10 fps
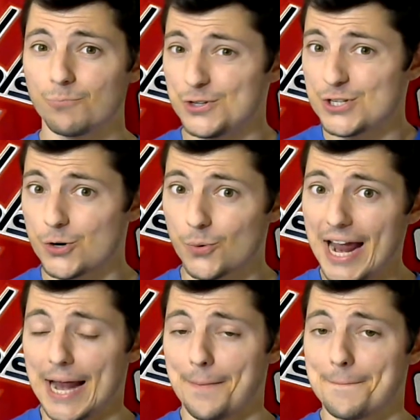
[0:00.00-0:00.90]
which is
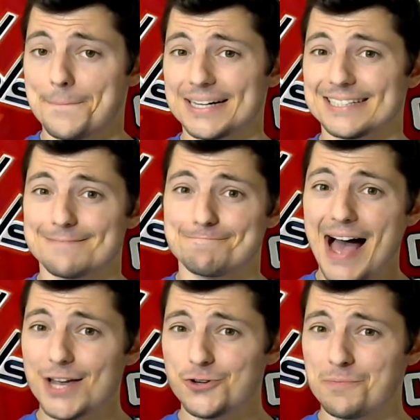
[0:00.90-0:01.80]
great, but
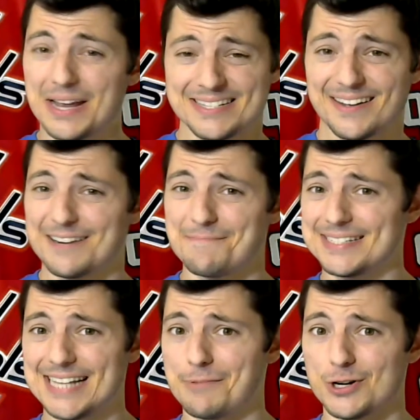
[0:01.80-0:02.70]
Backstrom isn't going to
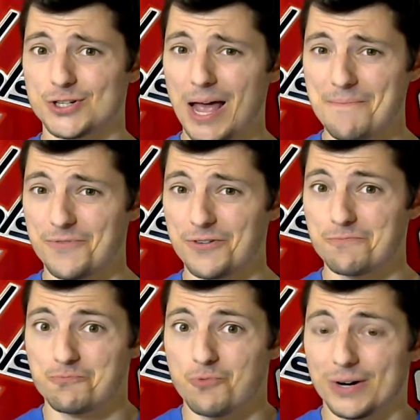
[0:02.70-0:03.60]
miss that much time
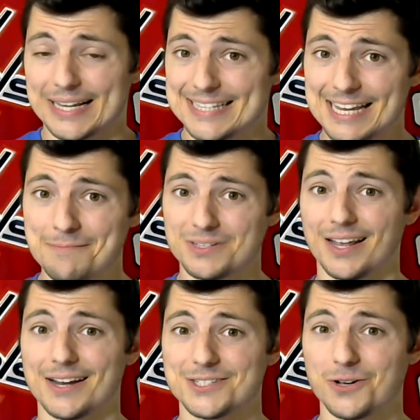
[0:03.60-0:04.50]
from what it seems
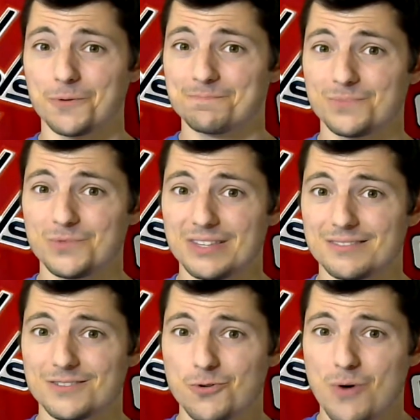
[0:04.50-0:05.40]
like. So,
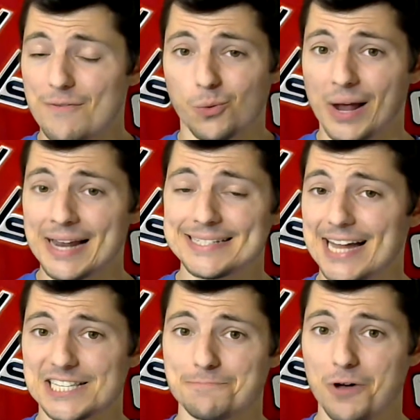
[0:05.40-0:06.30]
whoever wins
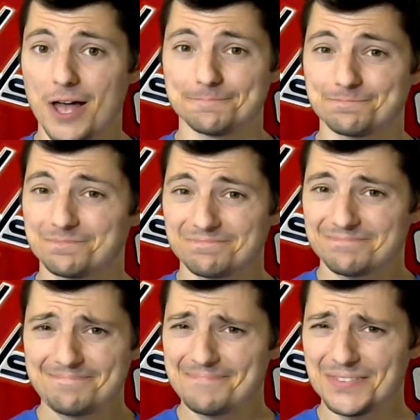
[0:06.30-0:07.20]
that spot
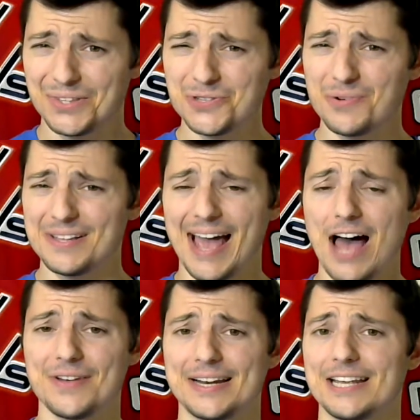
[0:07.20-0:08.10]
doesn't really
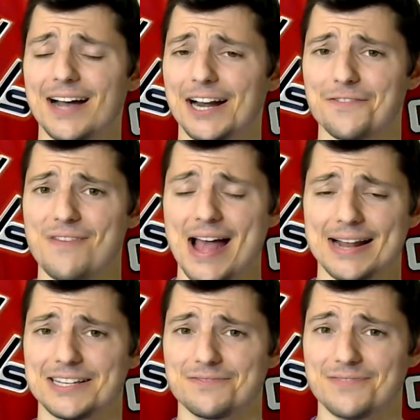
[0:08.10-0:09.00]
have any kind of
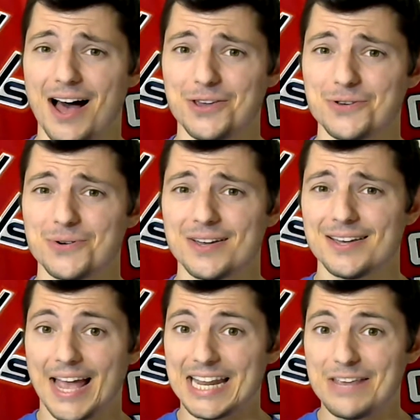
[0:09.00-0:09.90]
fantasy value.
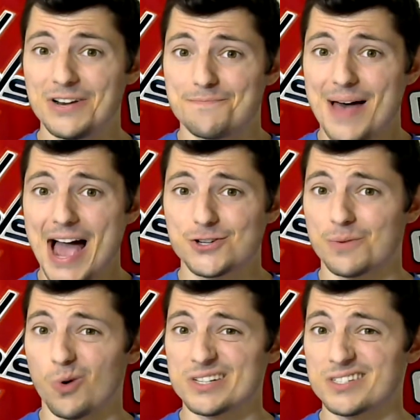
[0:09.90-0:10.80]
And even if
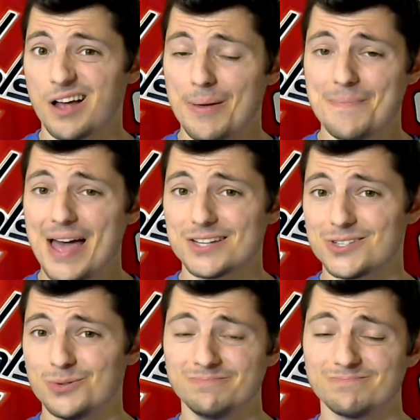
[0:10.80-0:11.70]
Backstrom wasn't coming back
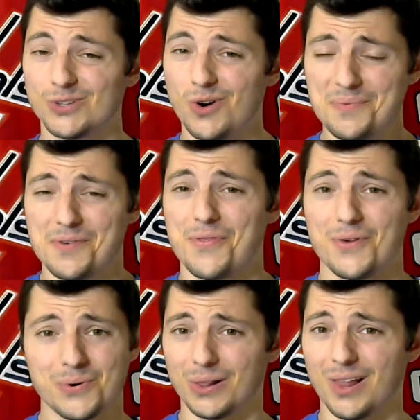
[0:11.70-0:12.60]
soon, they're on the
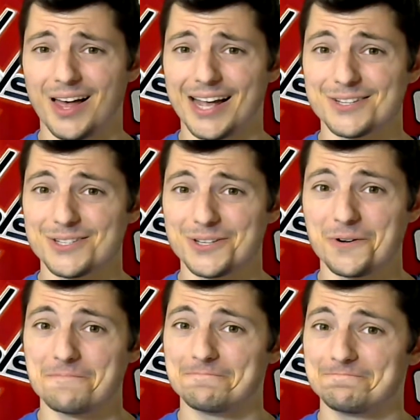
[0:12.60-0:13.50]
third line.
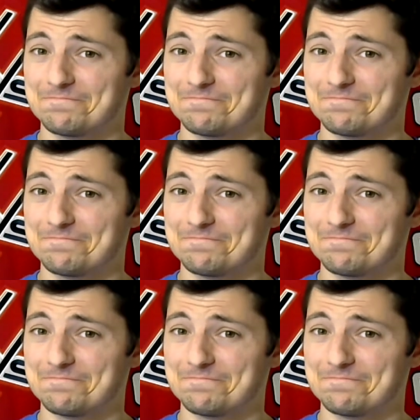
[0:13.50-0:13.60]
So,